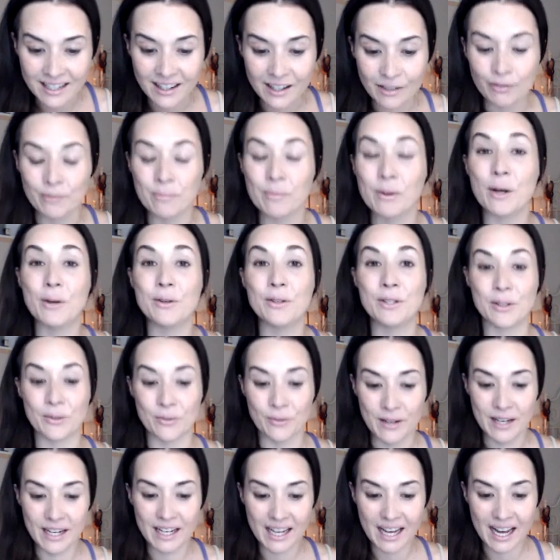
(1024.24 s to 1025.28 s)
from Costa
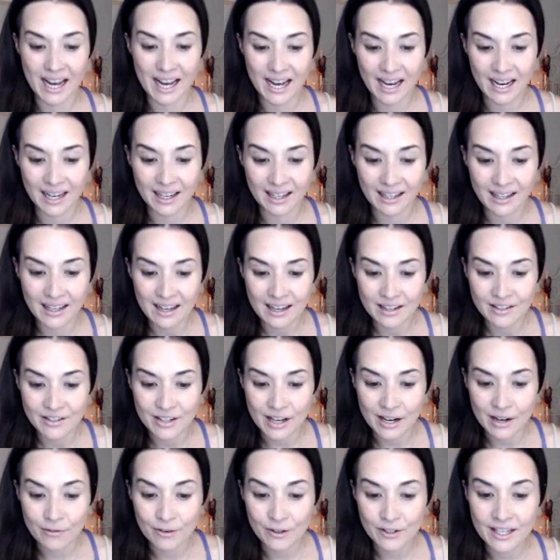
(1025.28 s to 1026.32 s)
Rica.
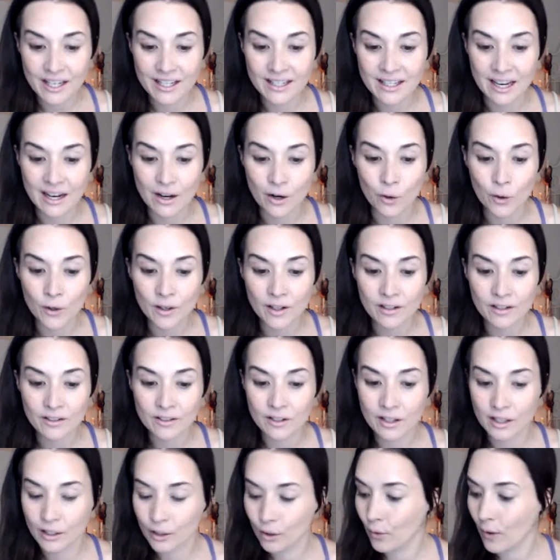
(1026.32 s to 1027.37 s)
Jennifer says, I ordered
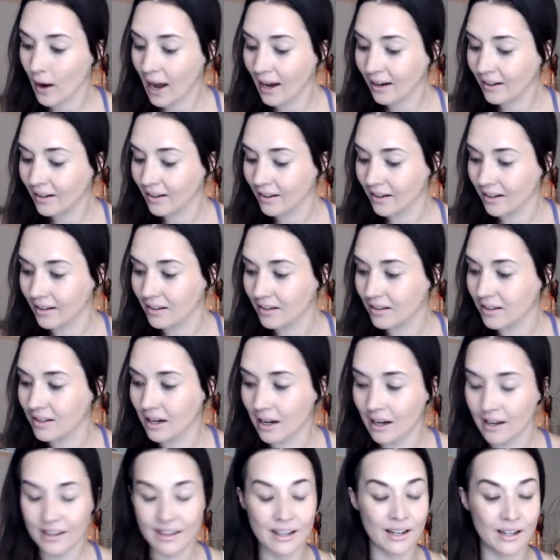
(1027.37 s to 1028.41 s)
the crackers,
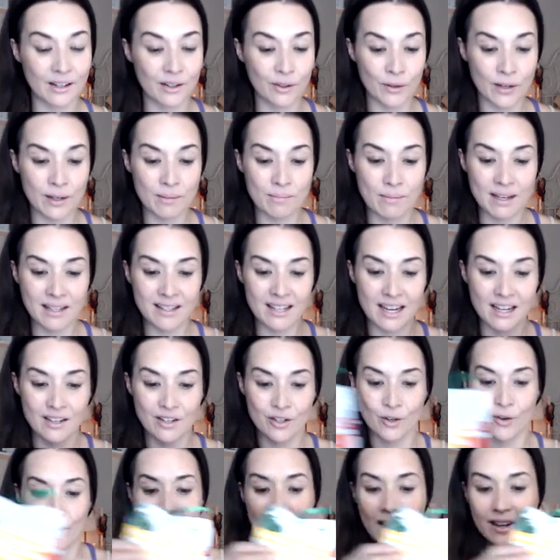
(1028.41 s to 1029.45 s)
uh, the green mustache
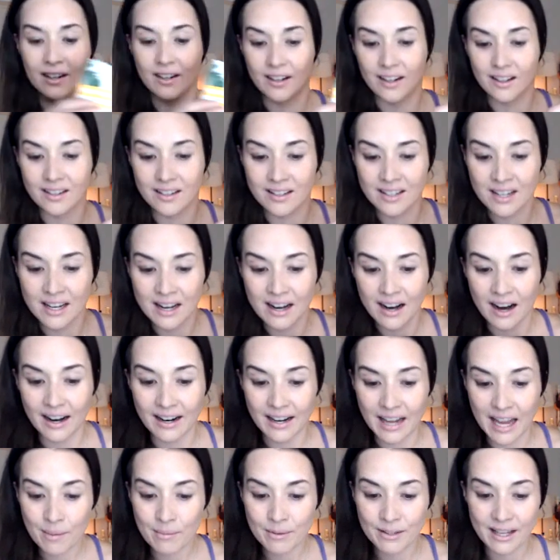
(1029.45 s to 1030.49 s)
crackers on
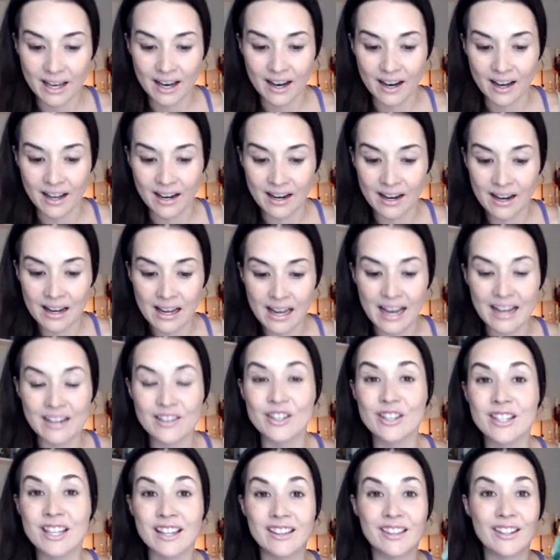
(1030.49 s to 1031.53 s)
Amazon, and she
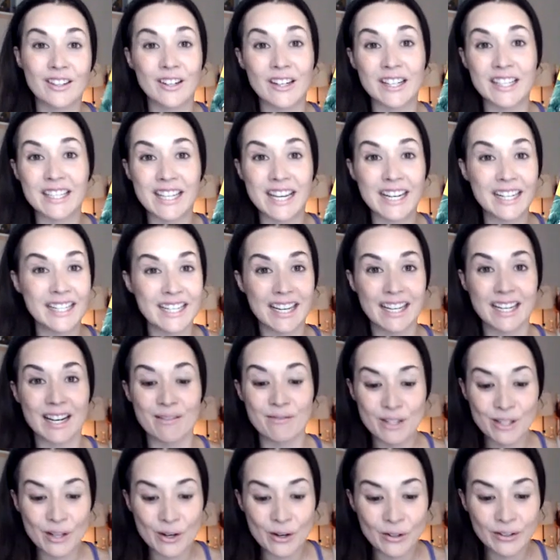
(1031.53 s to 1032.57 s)
said they're addicting. I'm
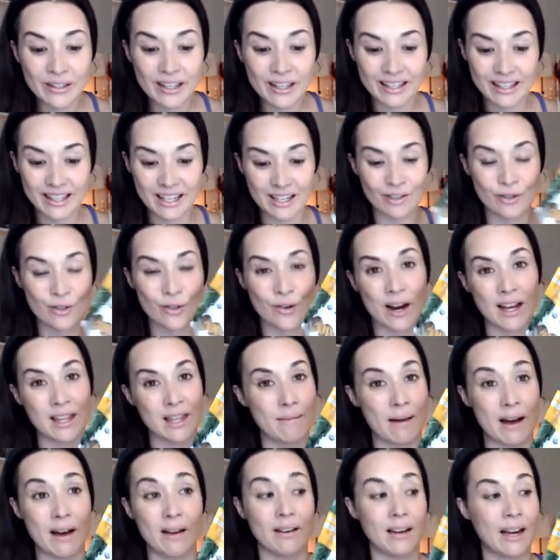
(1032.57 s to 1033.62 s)
so glad that you tried them
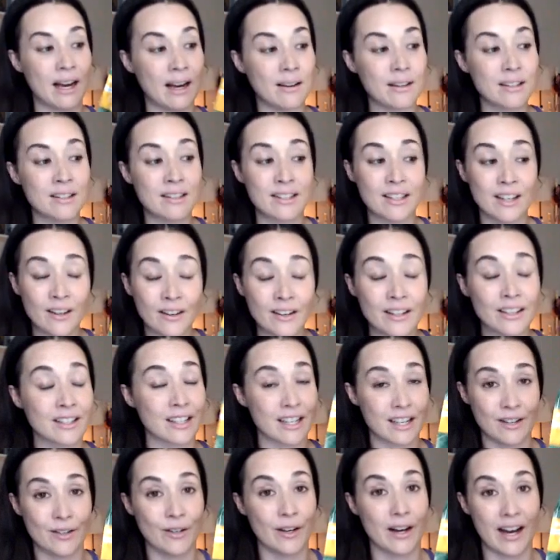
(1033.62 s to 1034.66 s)
out.
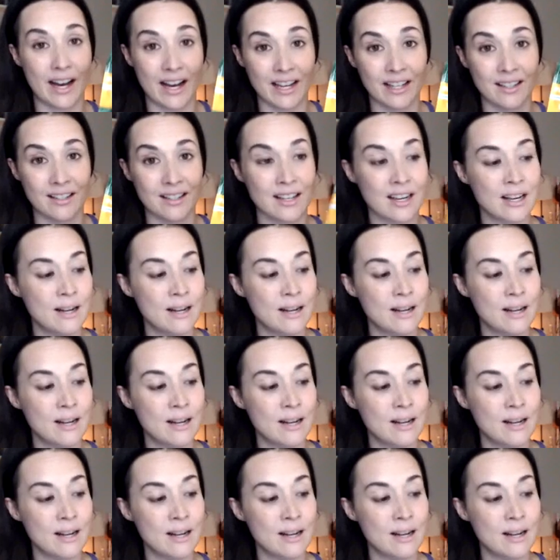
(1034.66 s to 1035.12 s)
Seriously, you guys,